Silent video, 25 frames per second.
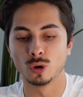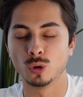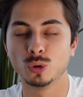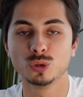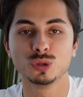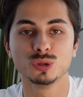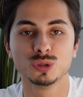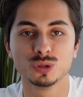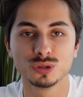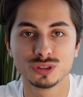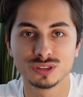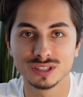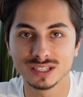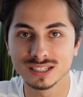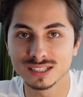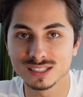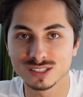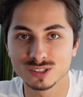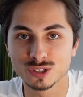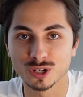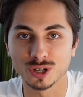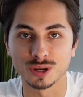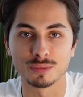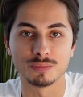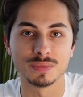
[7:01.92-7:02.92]
Who do you think is
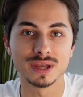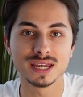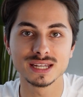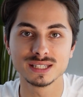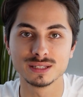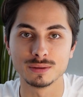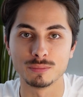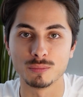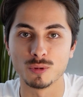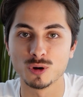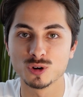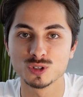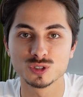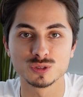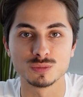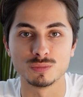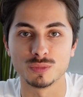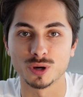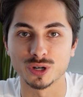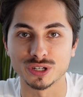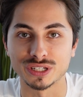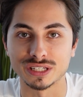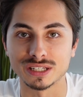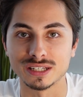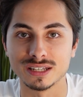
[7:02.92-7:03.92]
gonna make the most
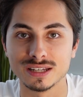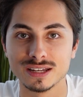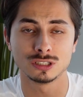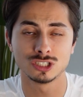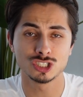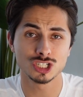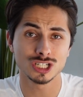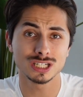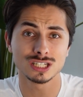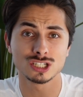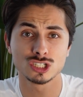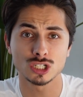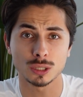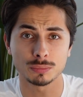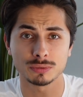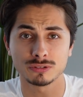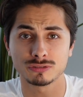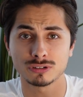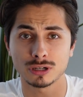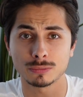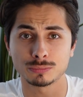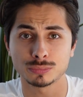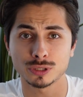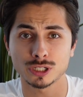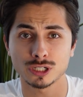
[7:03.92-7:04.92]
money? The shitty
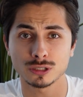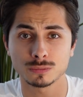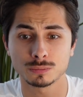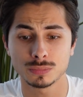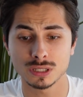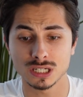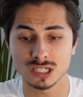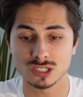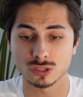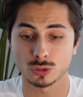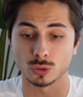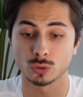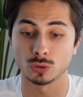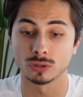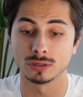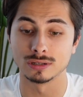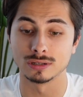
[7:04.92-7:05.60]
Shopify product page or